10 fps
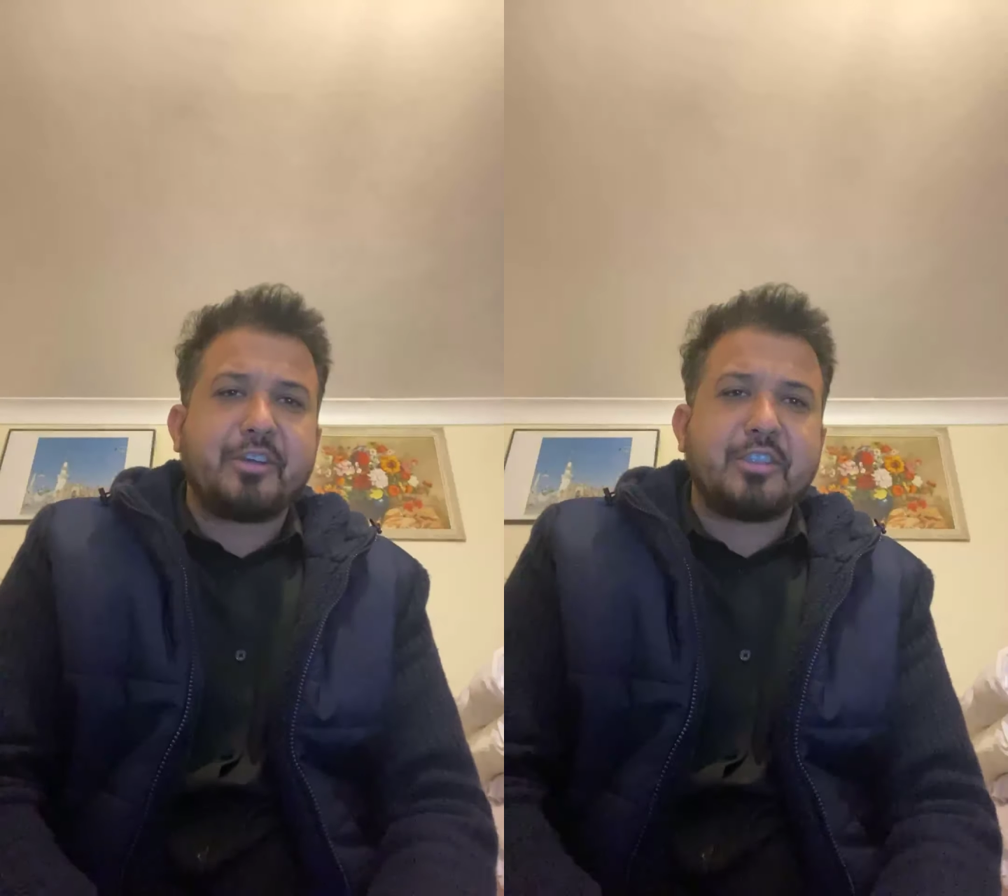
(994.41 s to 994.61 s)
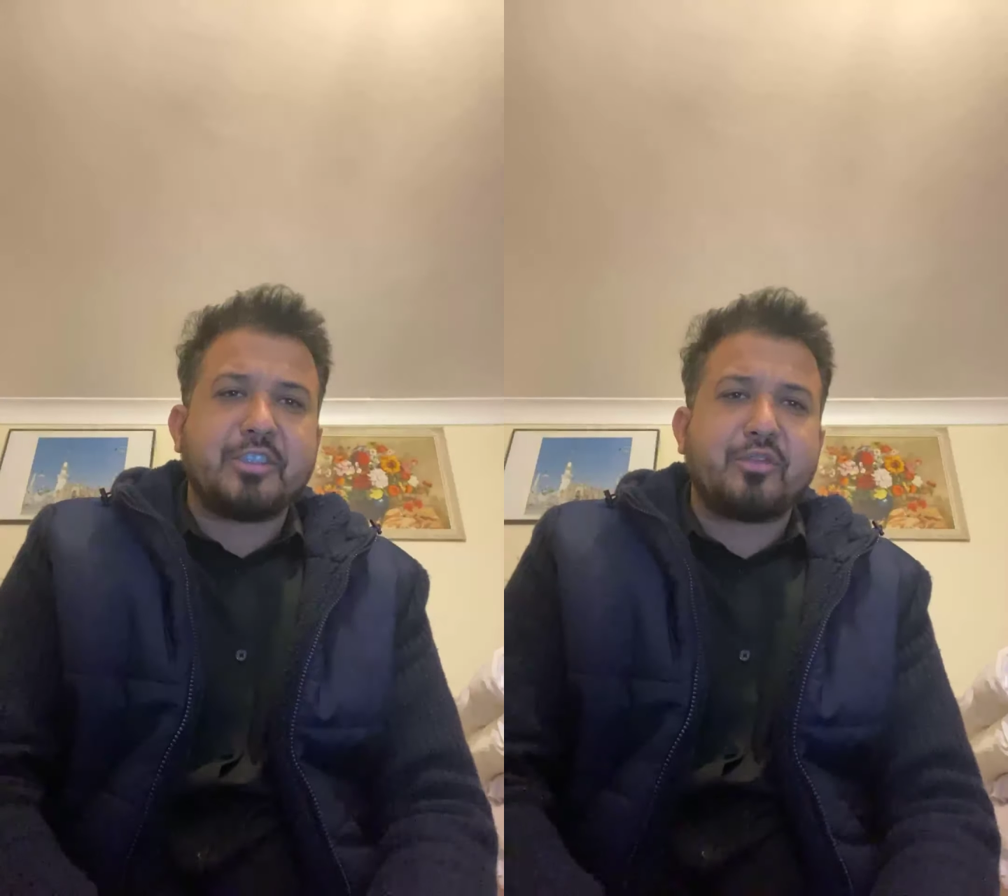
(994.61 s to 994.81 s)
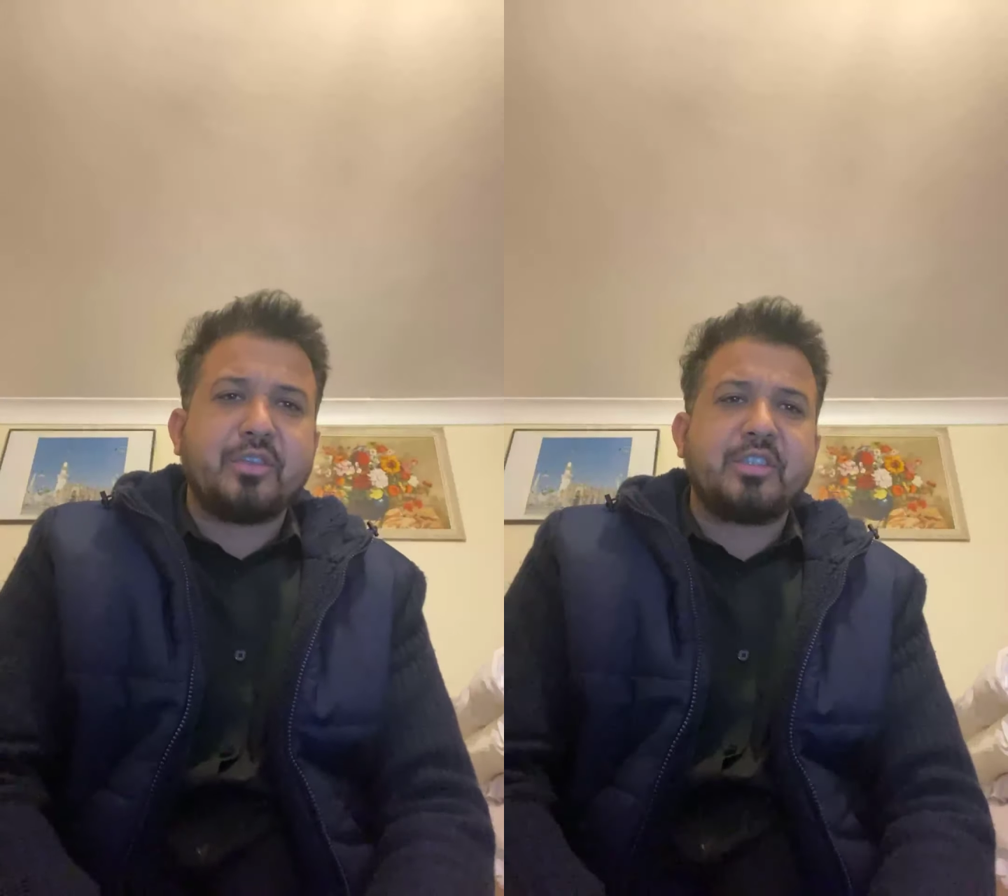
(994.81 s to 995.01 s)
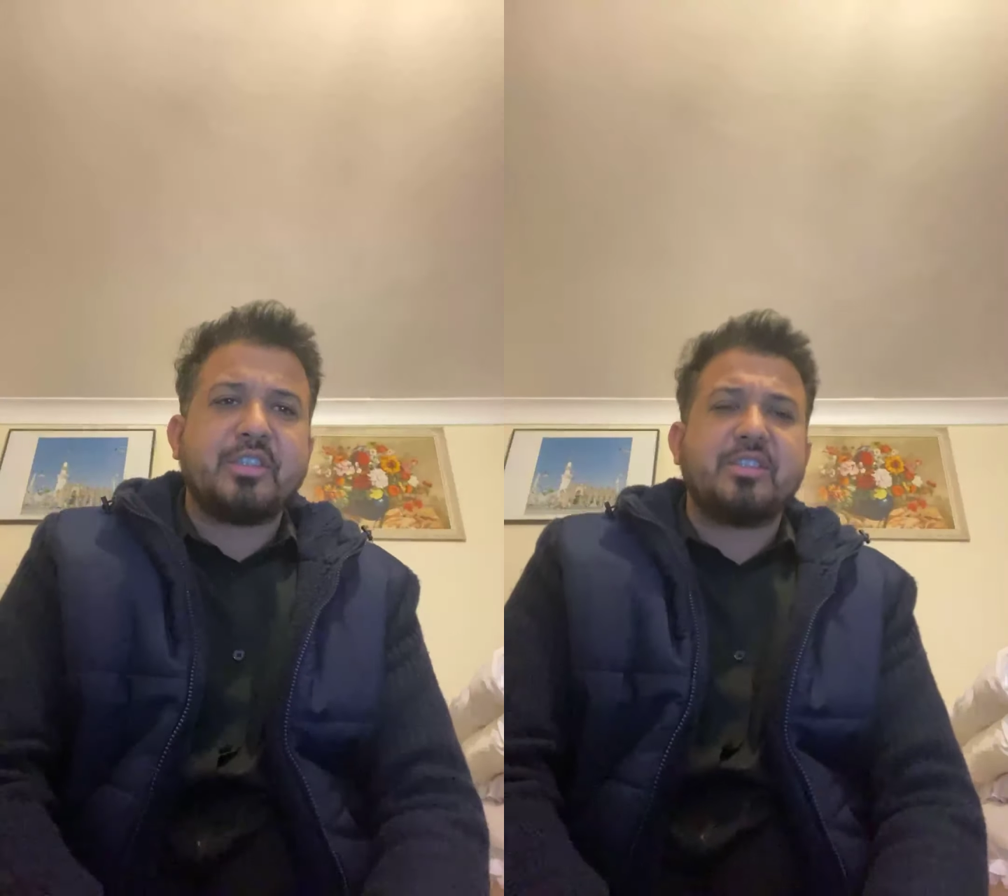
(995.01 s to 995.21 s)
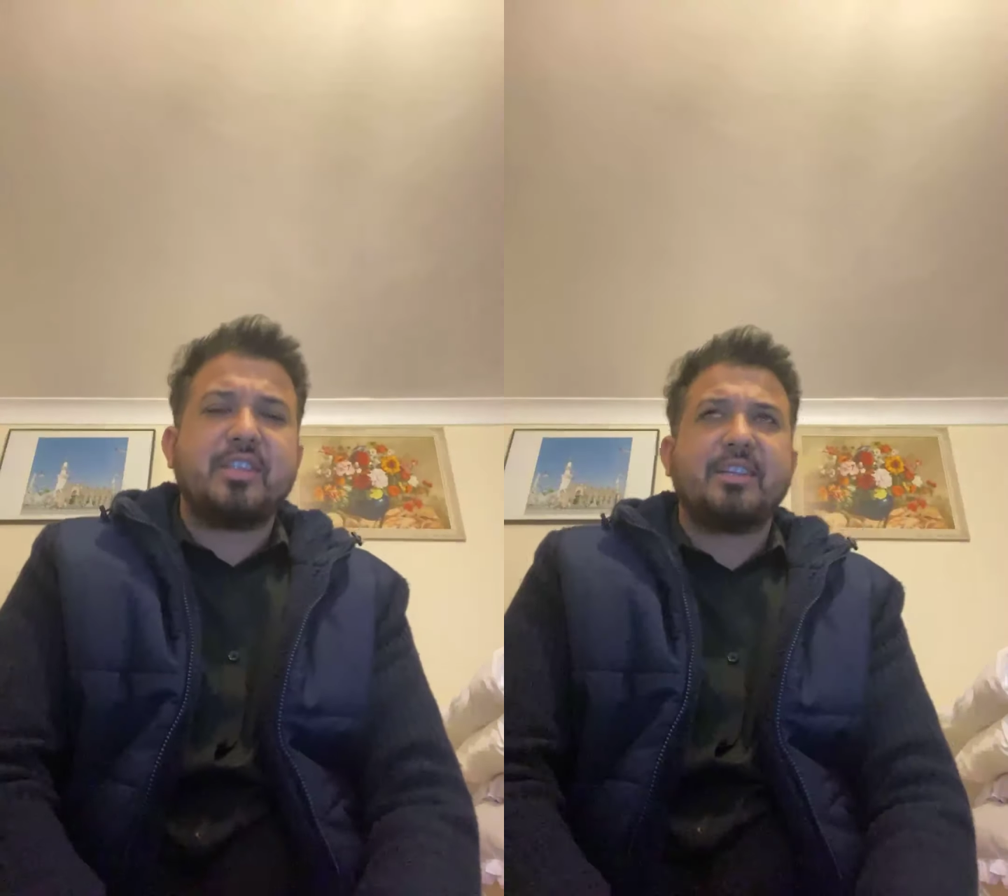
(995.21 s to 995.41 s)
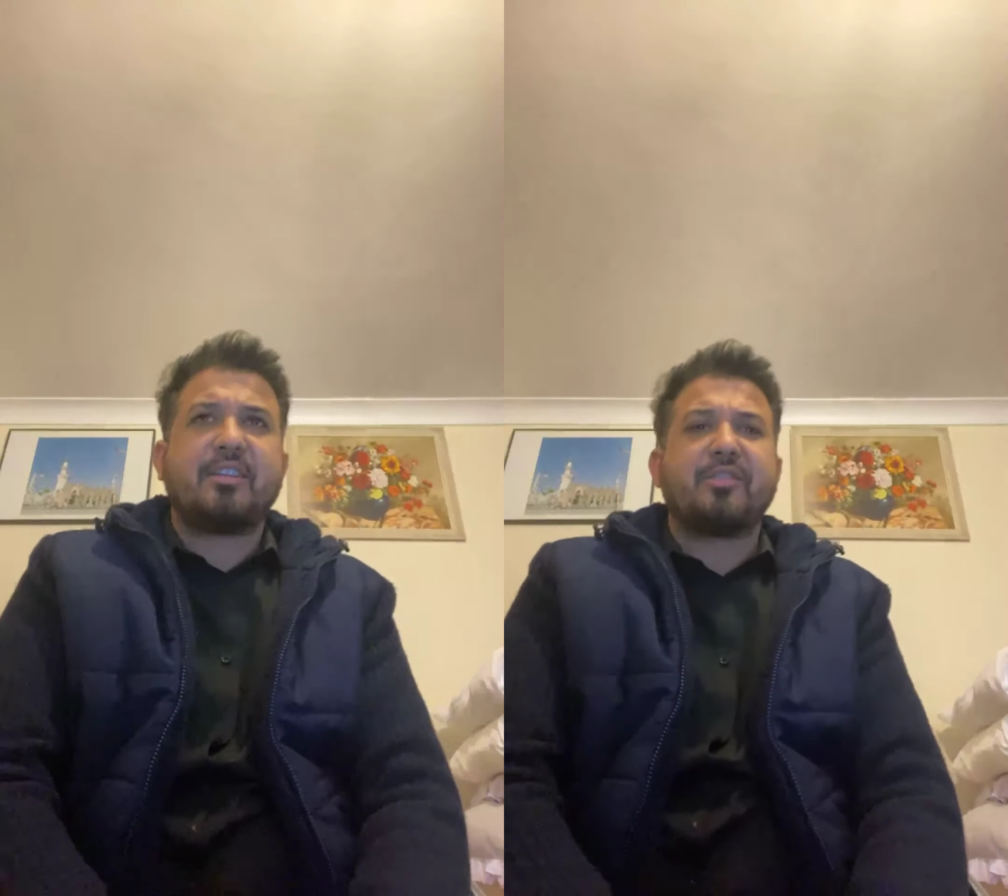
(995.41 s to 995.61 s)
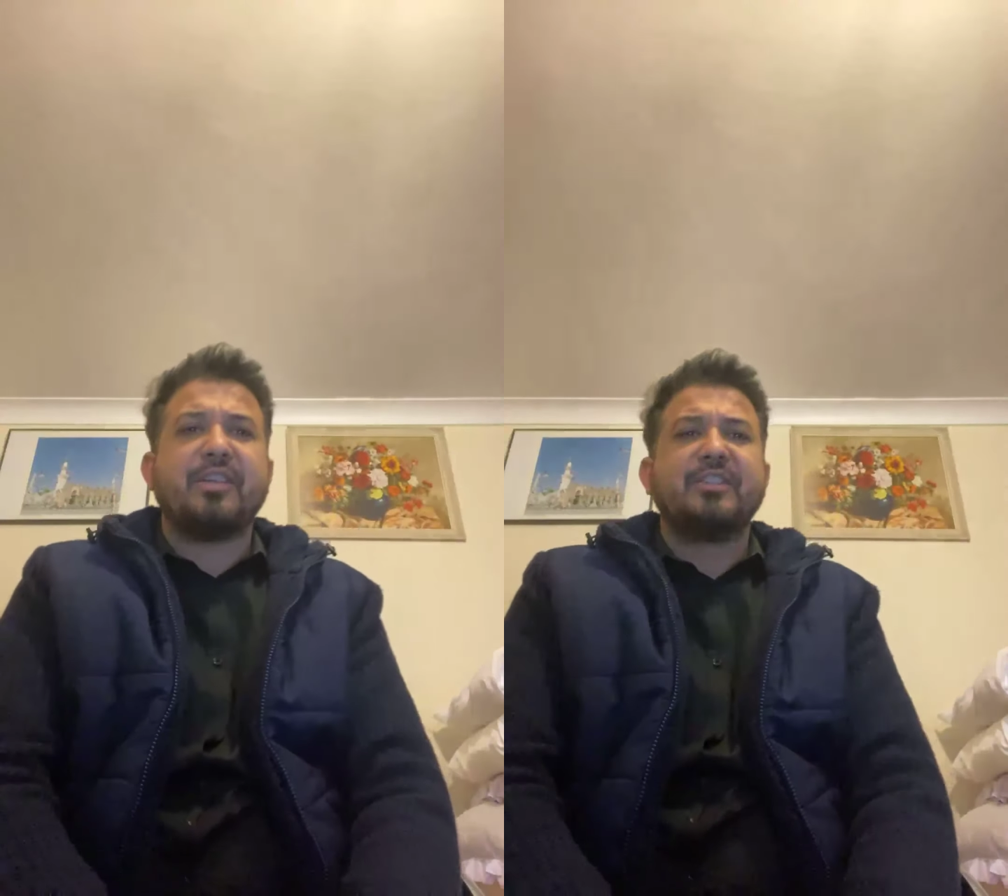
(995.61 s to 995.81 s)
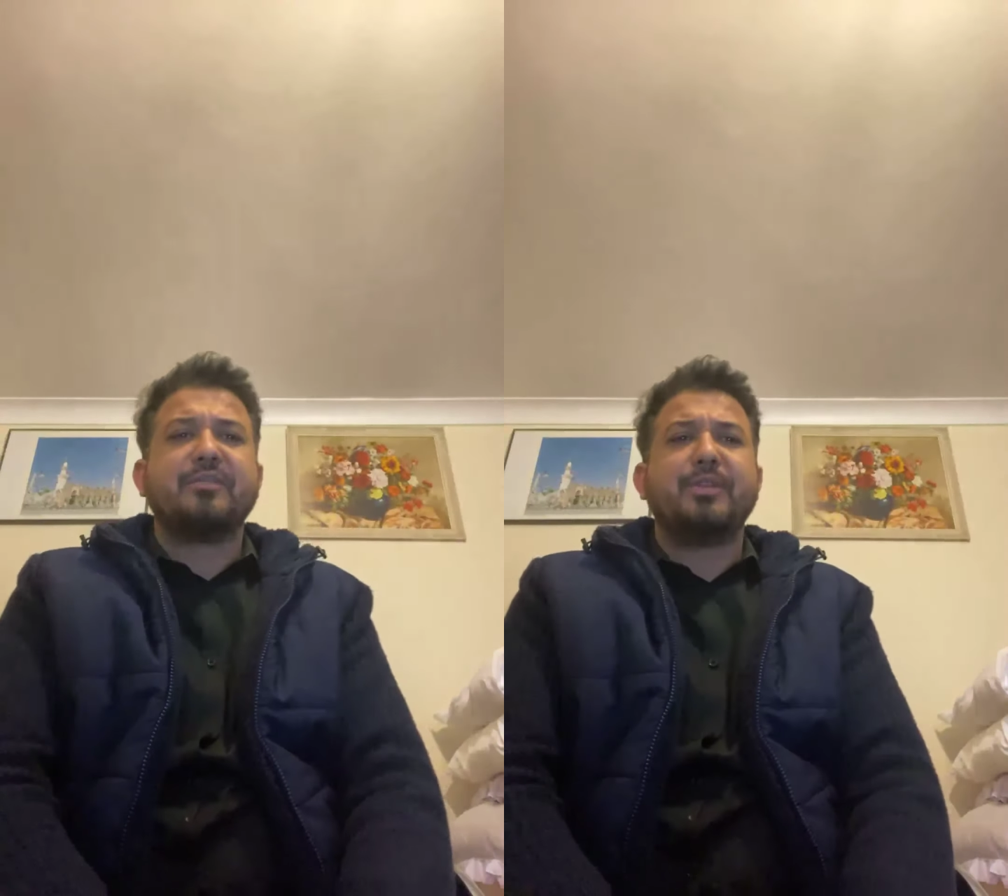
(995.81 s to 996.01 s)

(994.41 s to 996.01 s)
consequences that arises